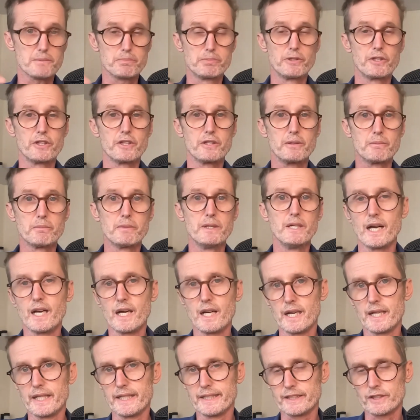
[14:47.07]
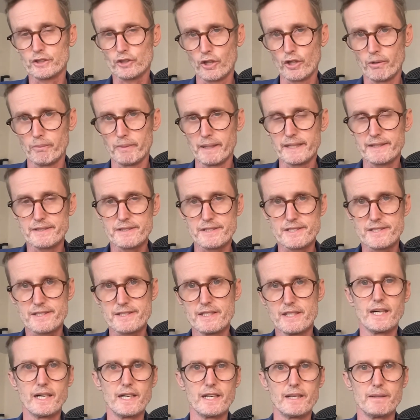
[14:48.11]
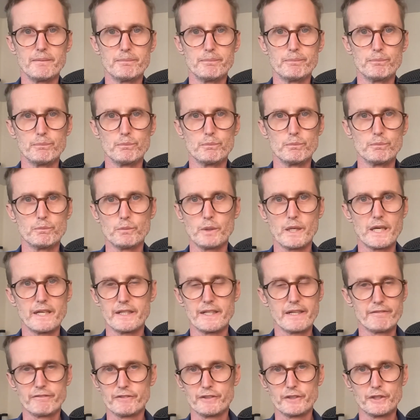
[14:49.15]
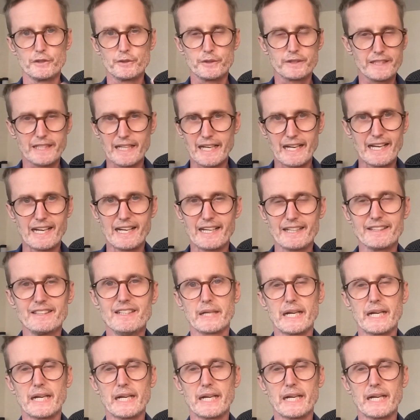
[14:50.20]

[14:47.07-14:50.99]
put them in comments wherever you can.